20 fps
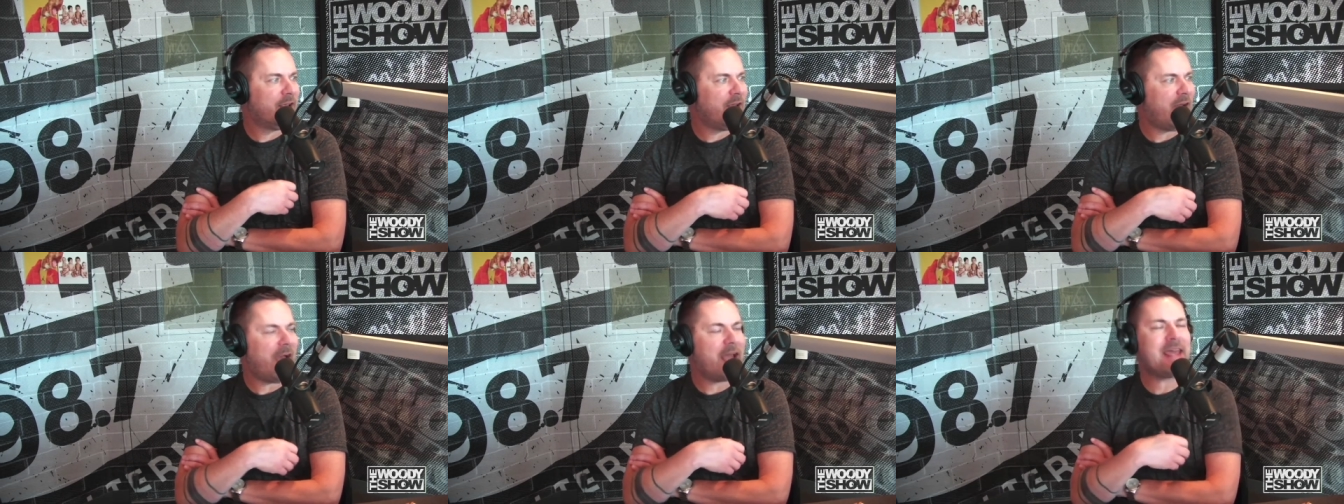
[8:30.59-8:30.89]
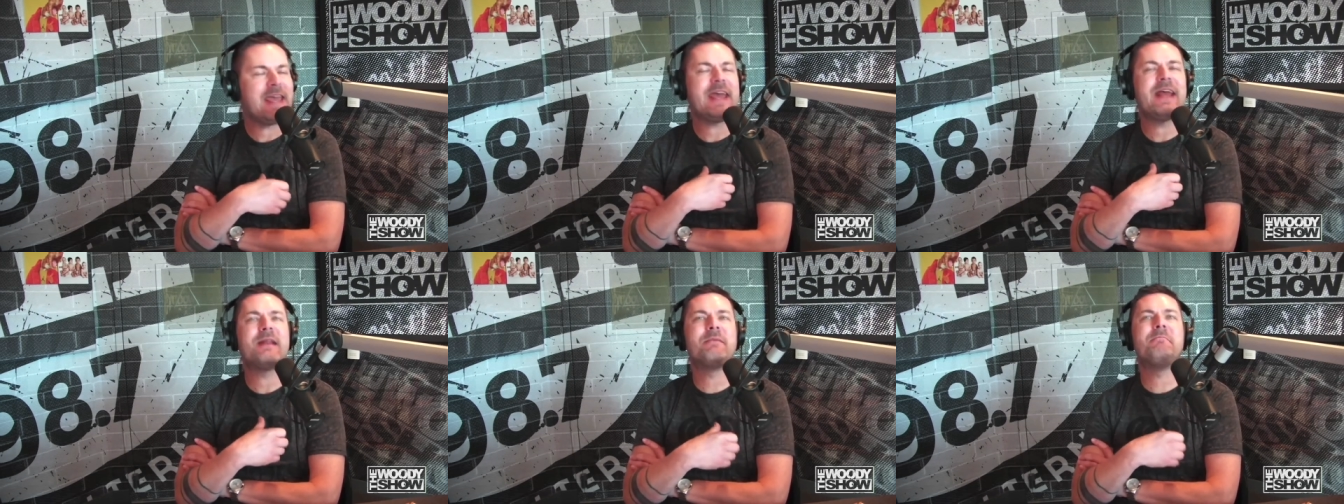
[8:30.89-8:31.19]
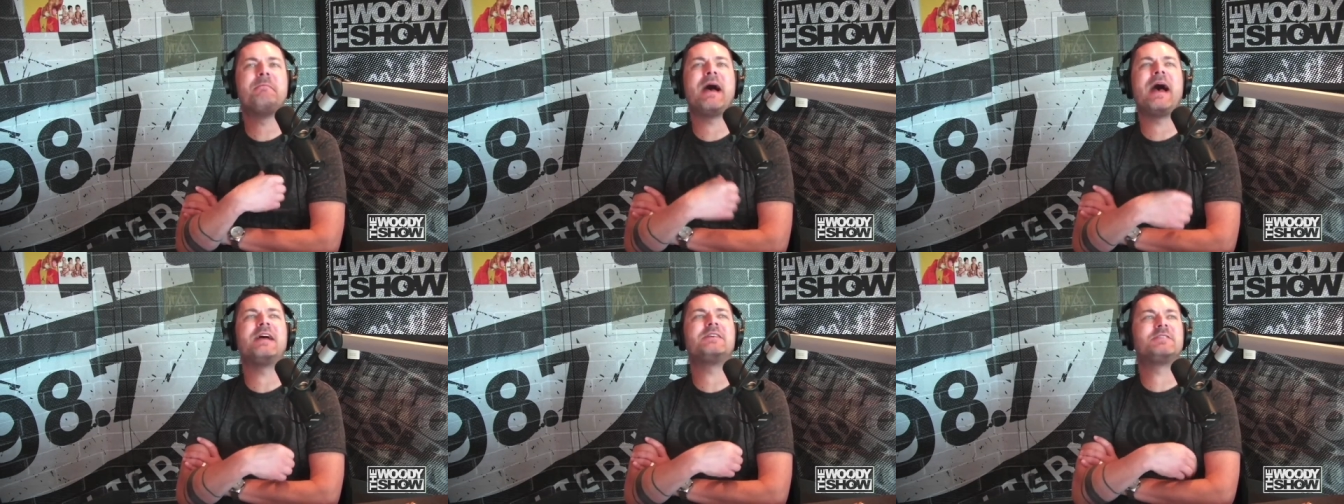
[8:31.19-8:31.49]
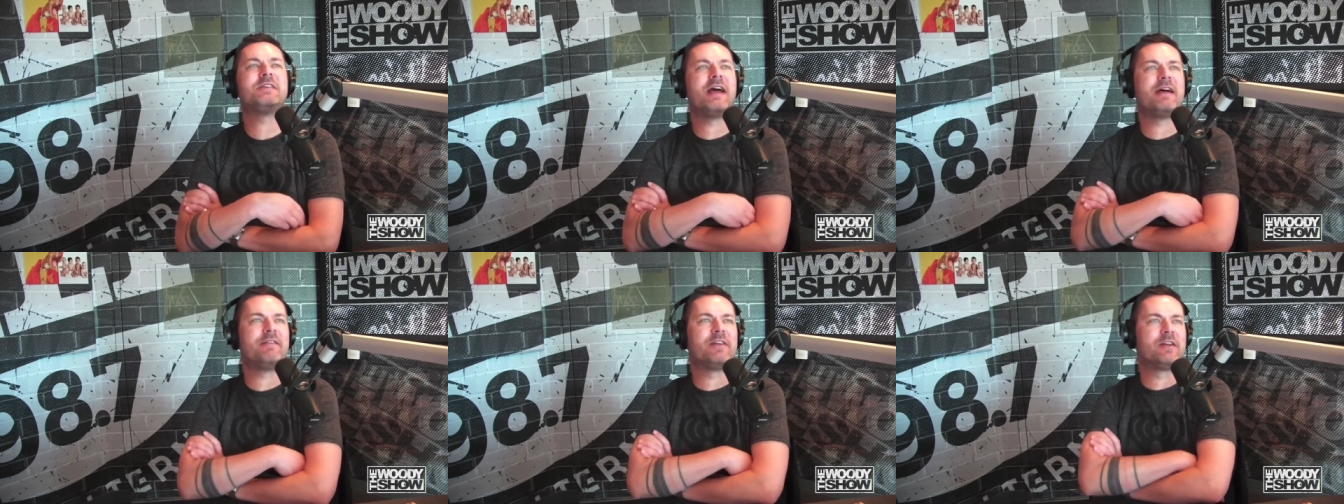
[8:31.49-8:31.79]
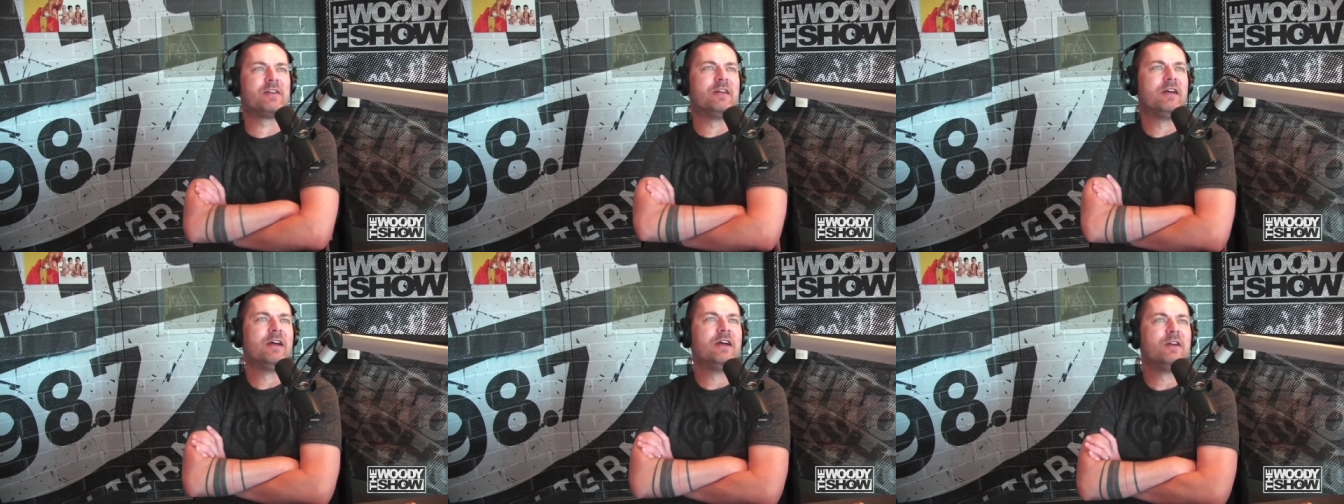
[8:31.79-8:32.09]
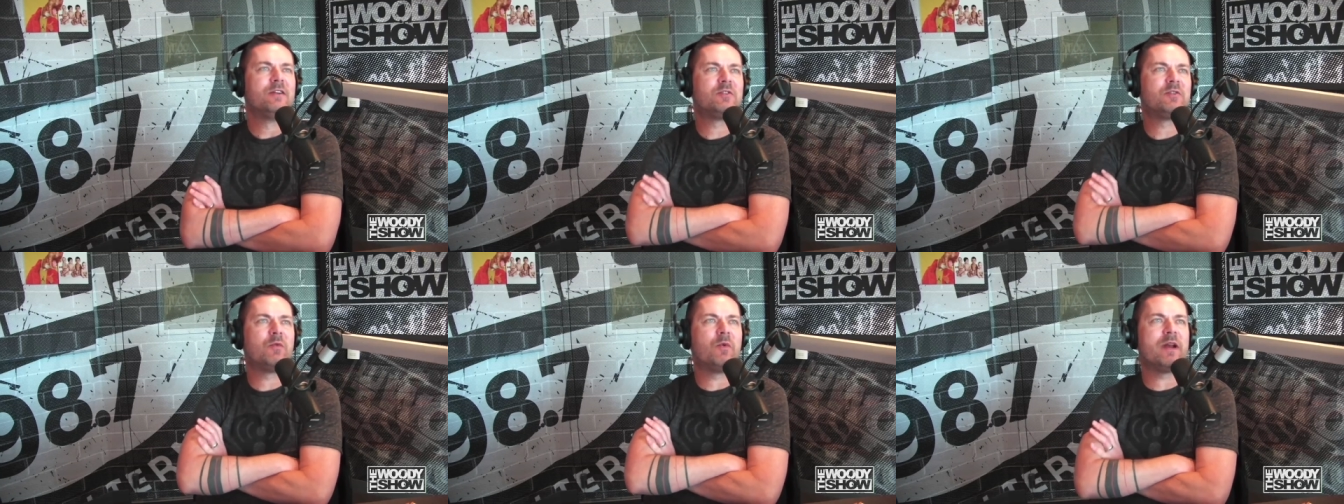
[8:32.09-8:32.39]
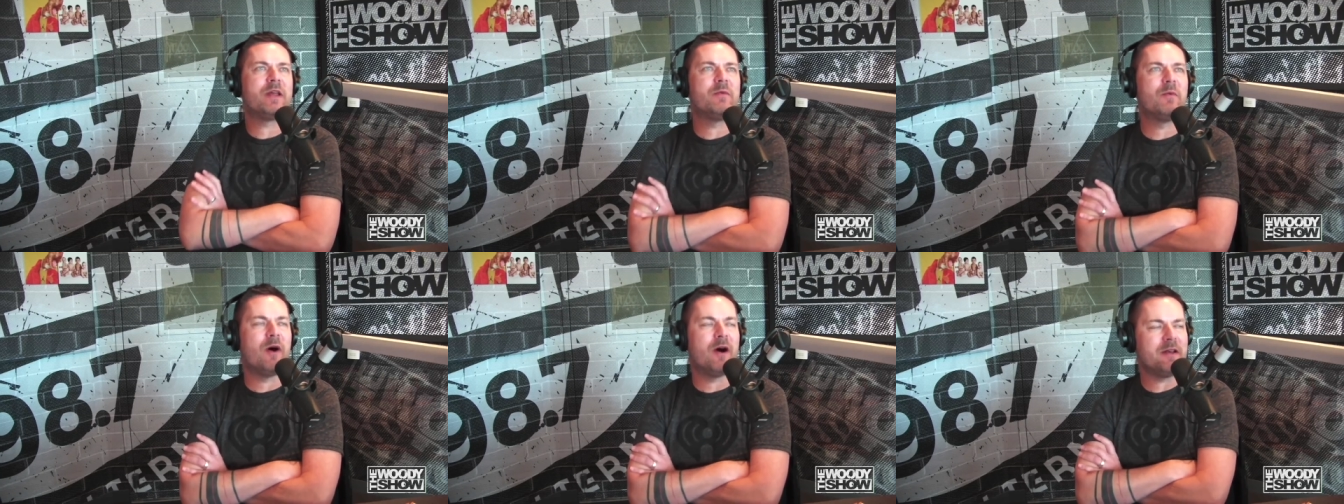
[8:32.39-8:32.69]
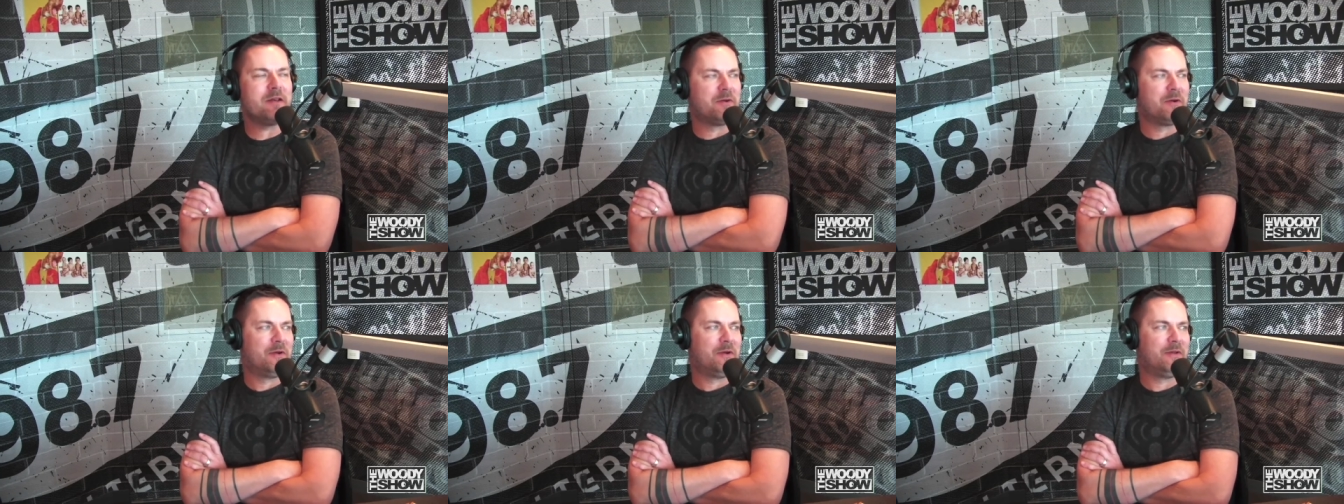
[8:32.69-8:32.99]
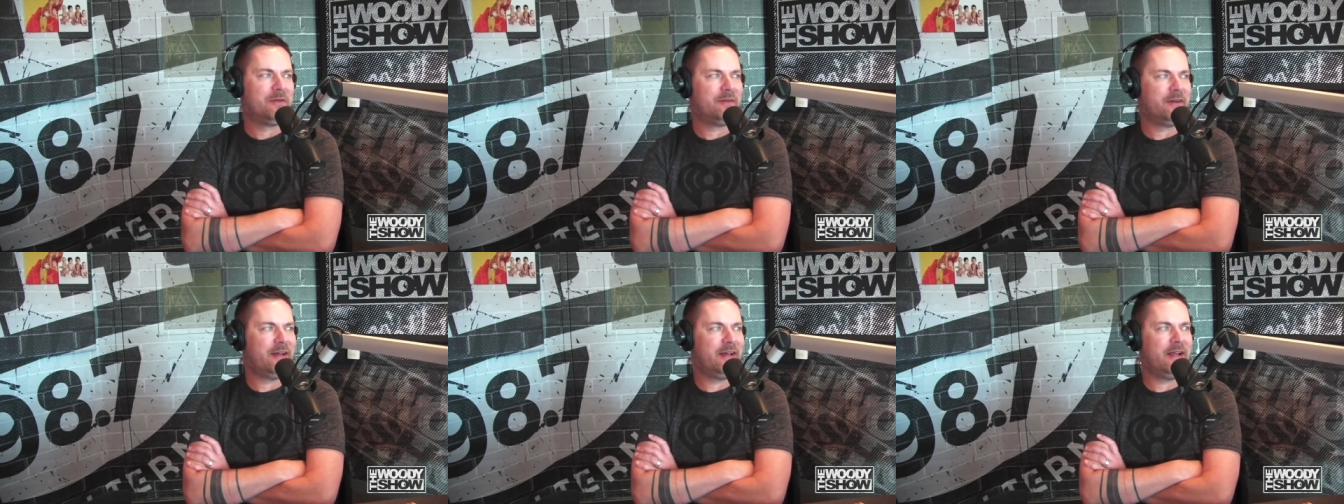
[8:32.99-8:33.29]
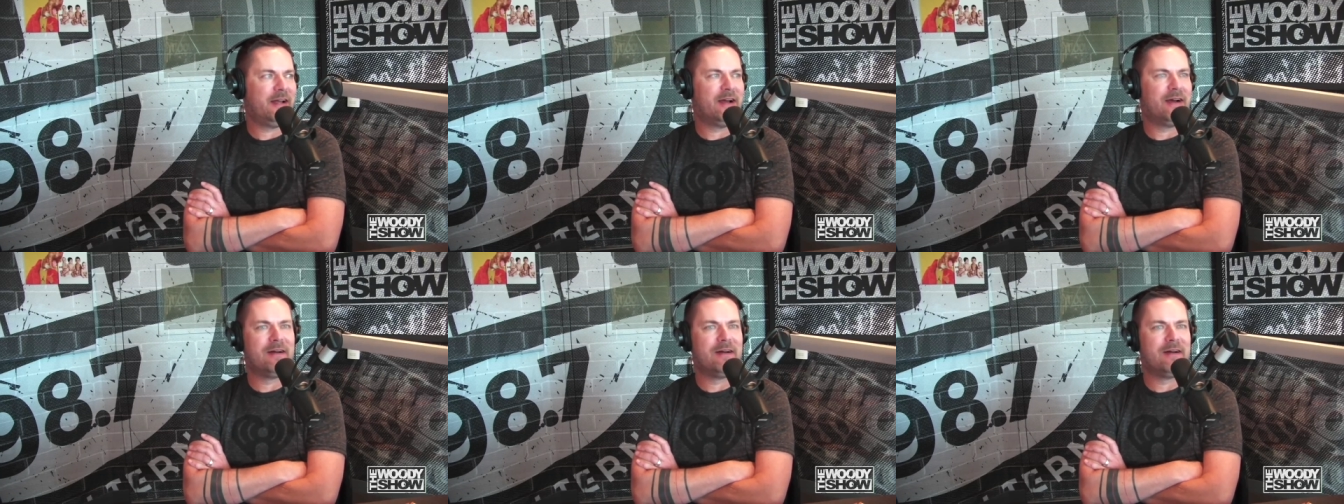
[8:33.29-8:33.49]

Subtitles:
I can't imagine having a 21-year-old right now.